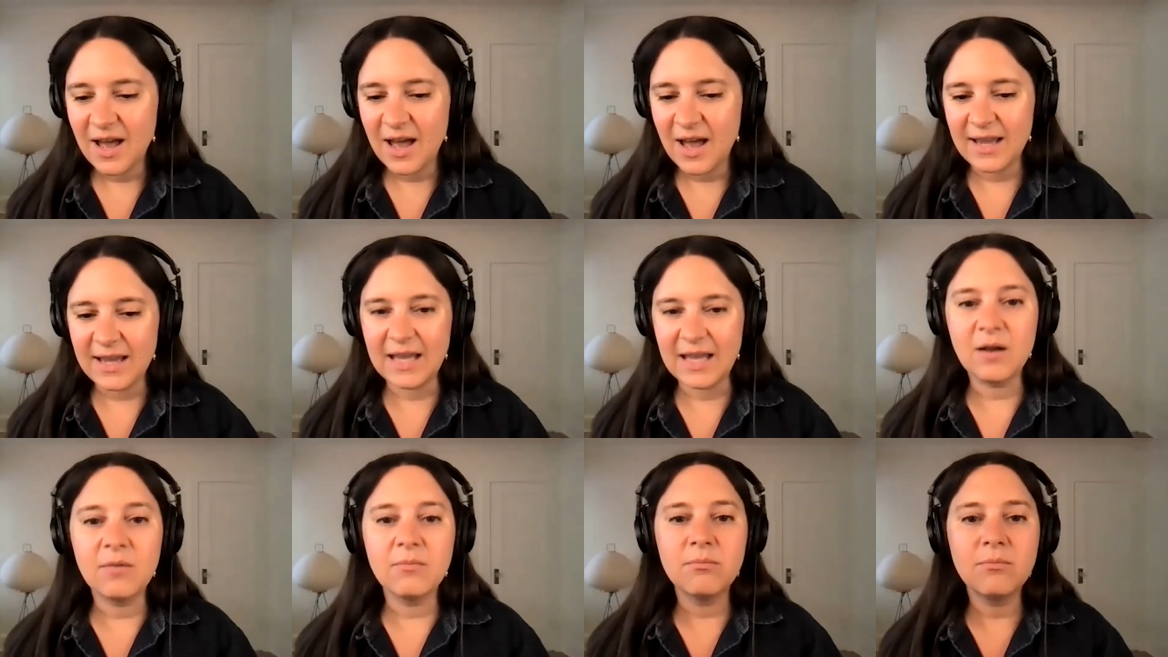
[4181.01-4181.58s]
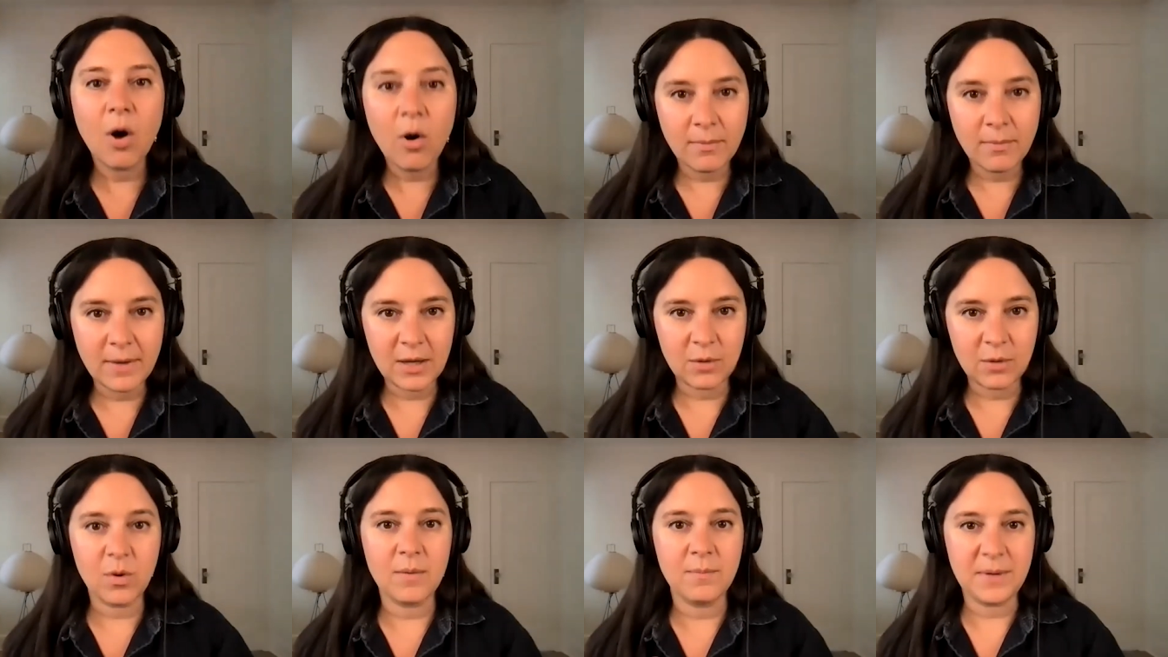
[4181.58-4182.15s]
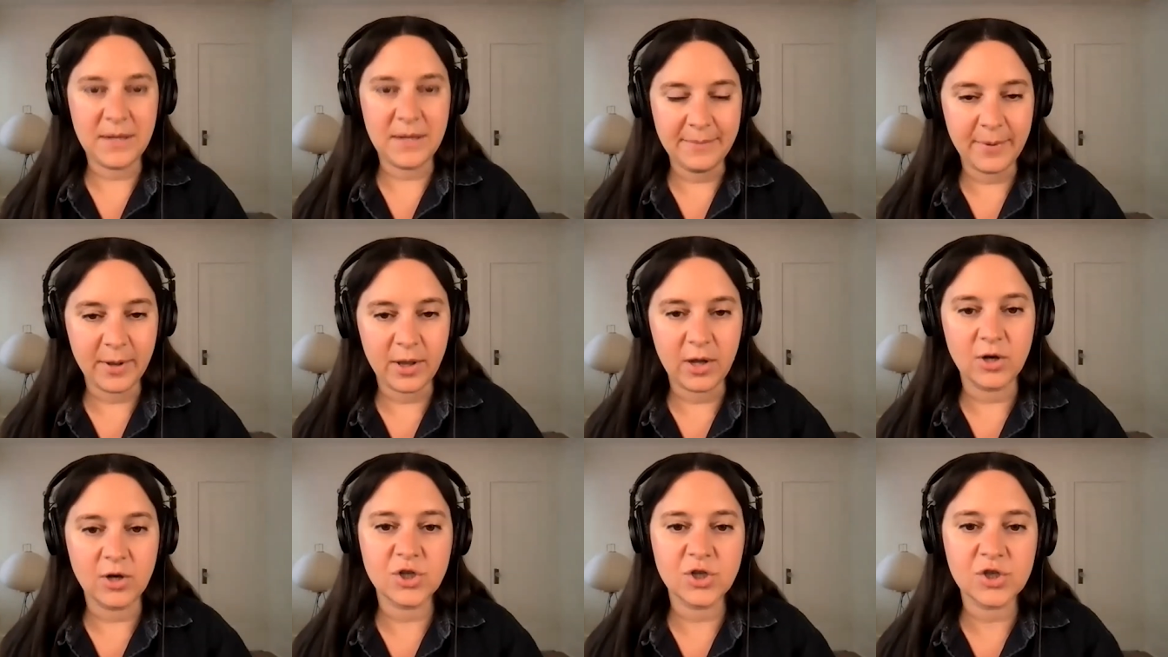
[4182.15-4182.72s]
in a moment where
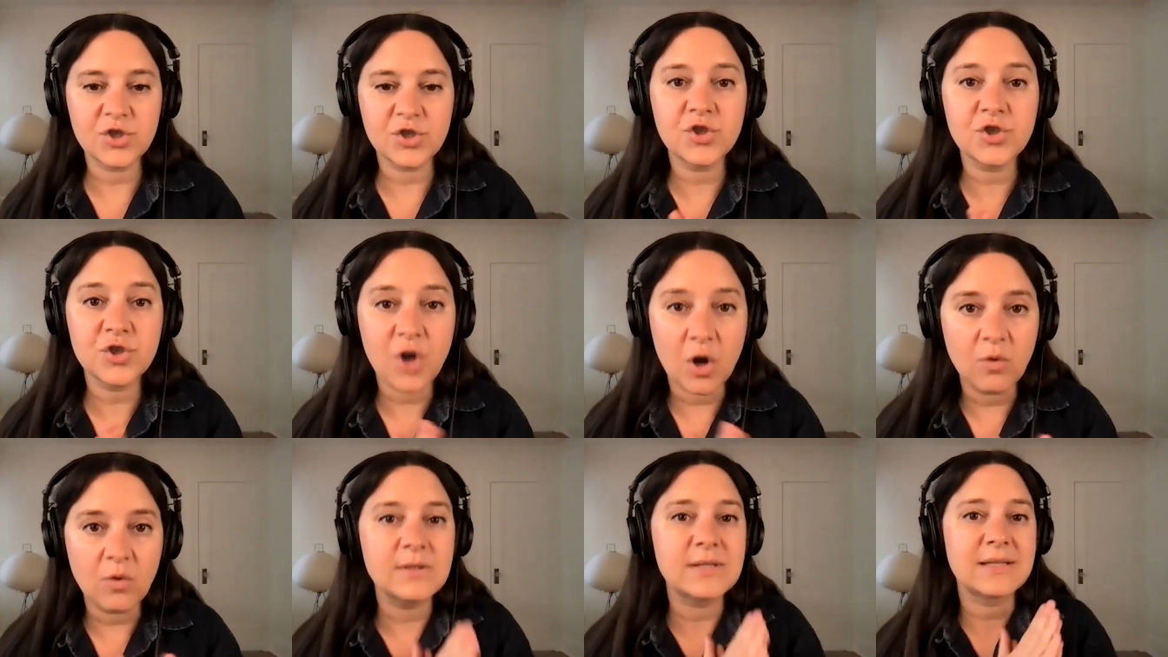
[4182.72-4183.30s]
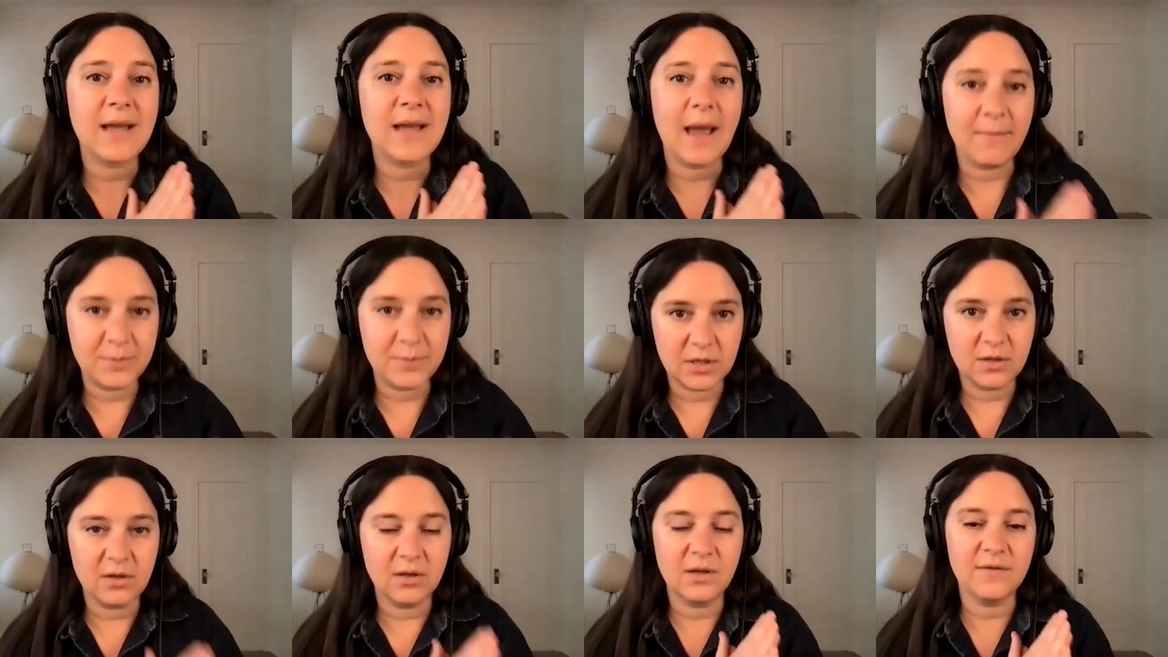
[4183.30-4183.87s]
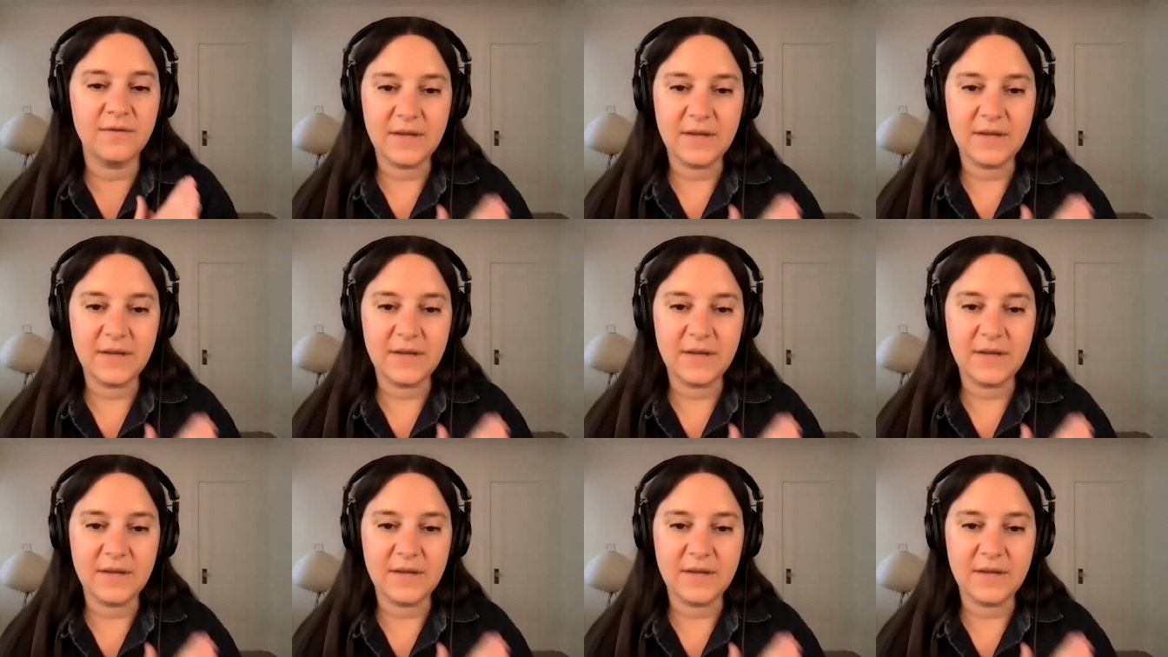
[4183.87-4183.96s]
people are just so skeptical of